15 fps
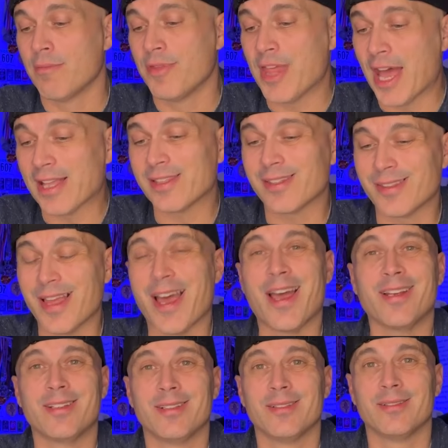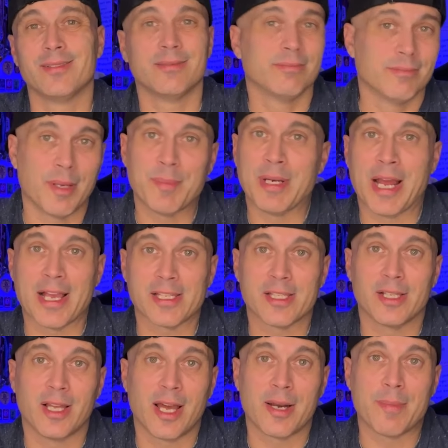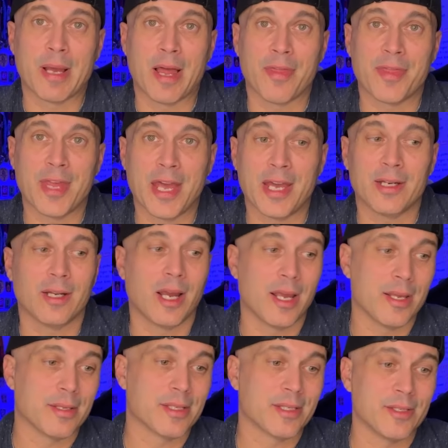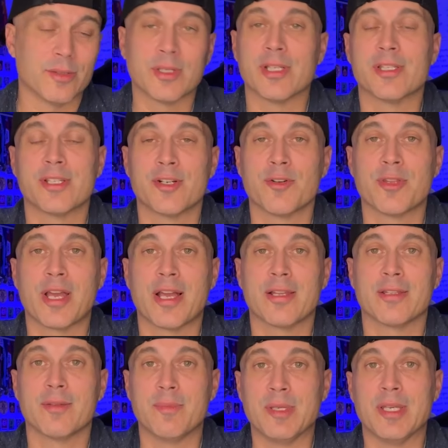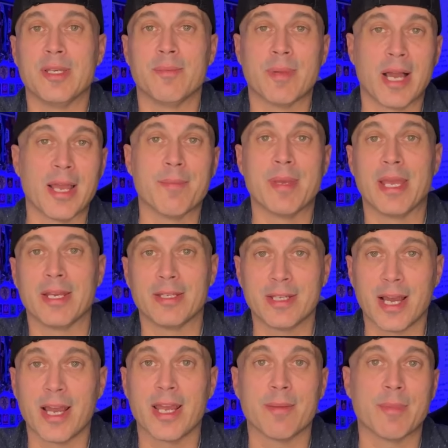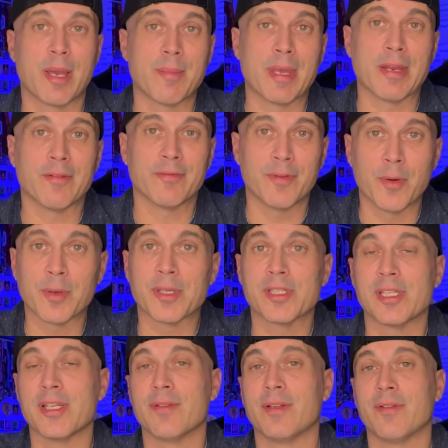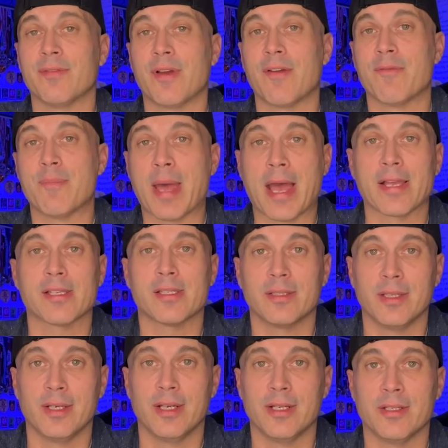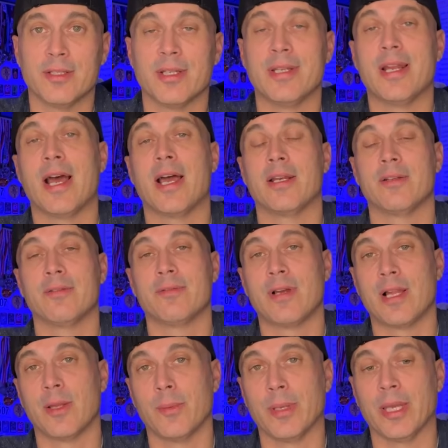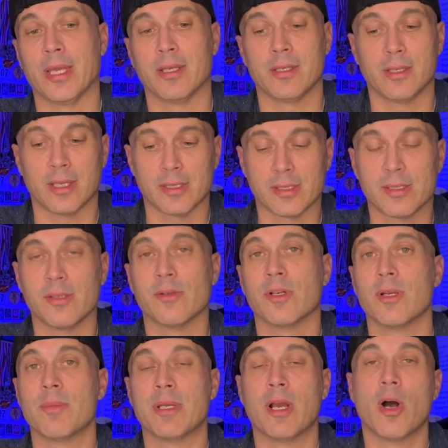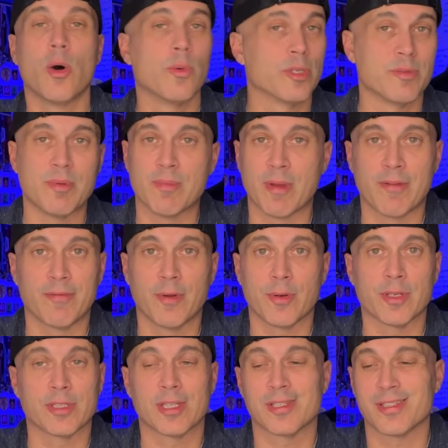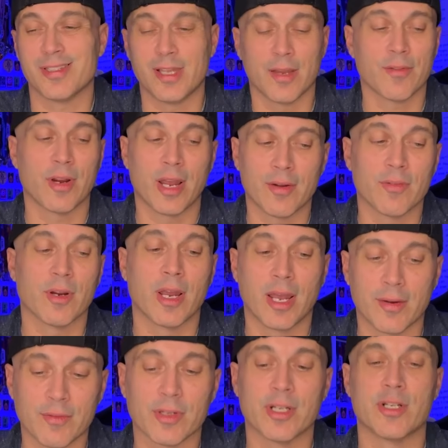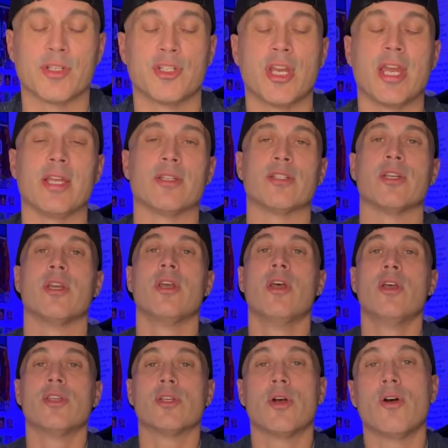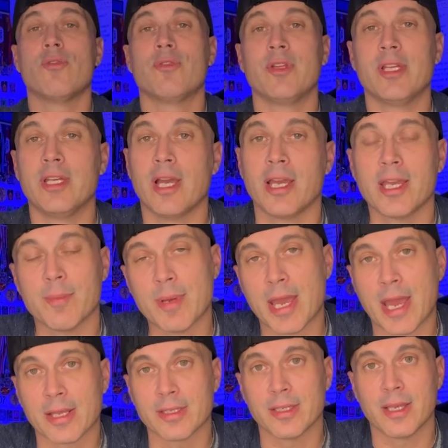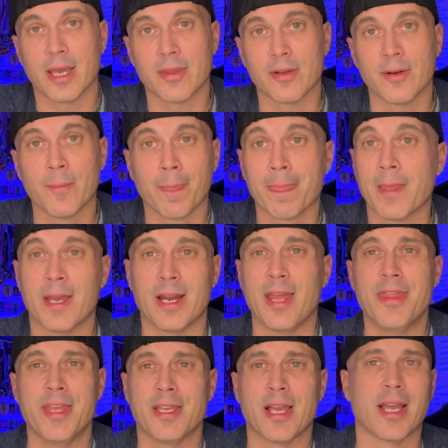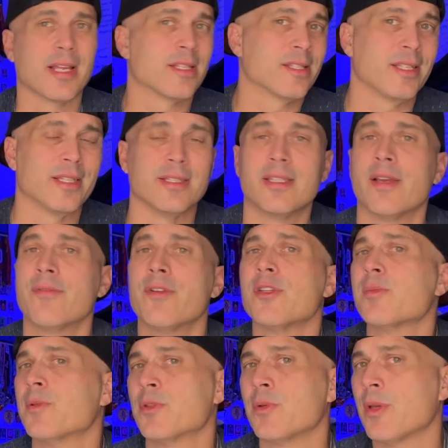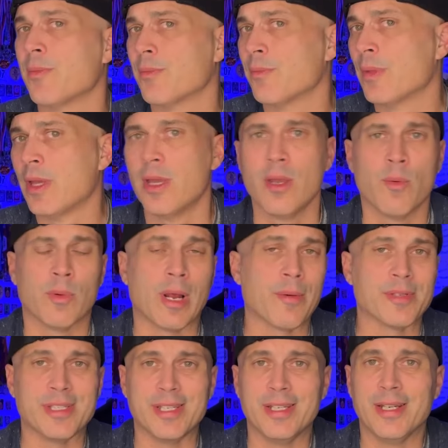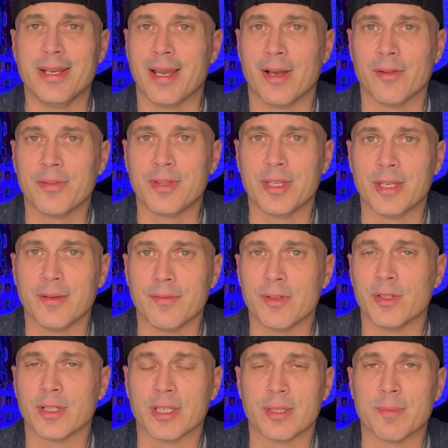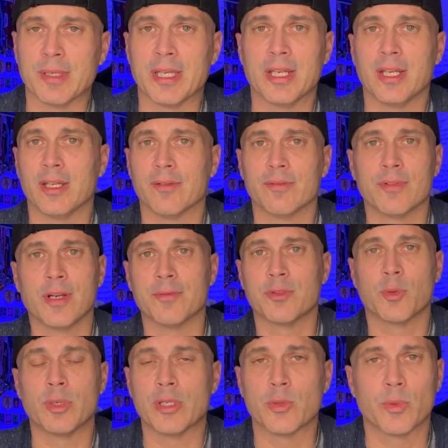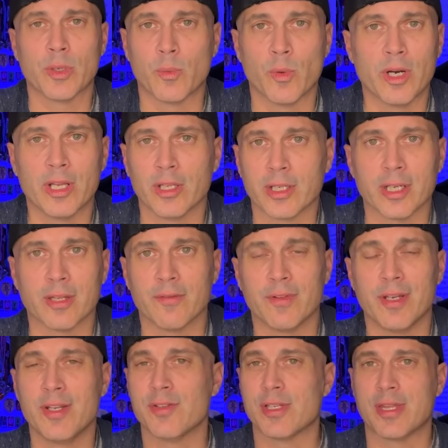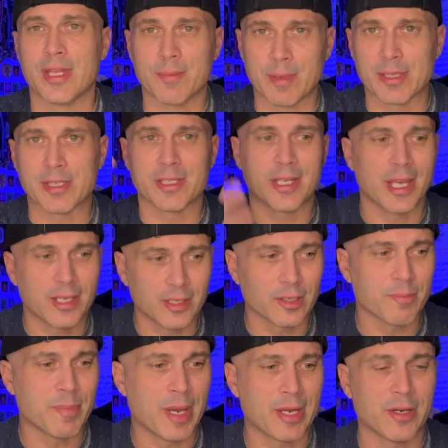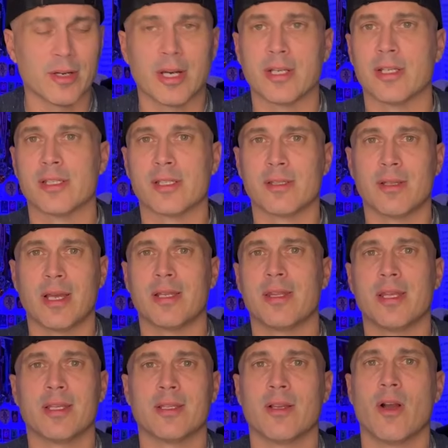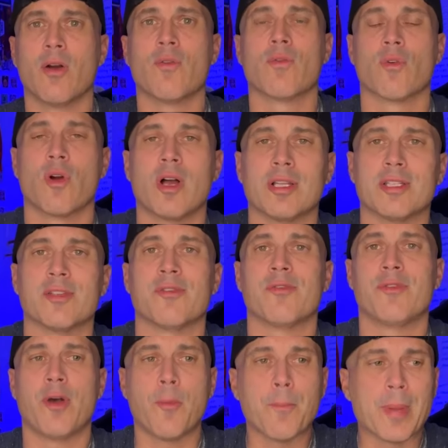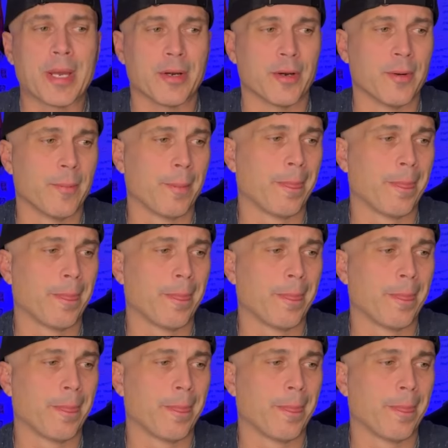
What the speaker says: that's that. I've been asked a lot about that. I still consider that to be my main diet, my main focus, even if I've backslid into not following it. That's still going to be always be my focus. That's never, ever, ever going to change. So hopefully I get my act together. And I think I could see the difference between when I was eating healthy. If you look at the beginning of 2021, looking at the videos, I think my skin looked better. I think overall I just felt better.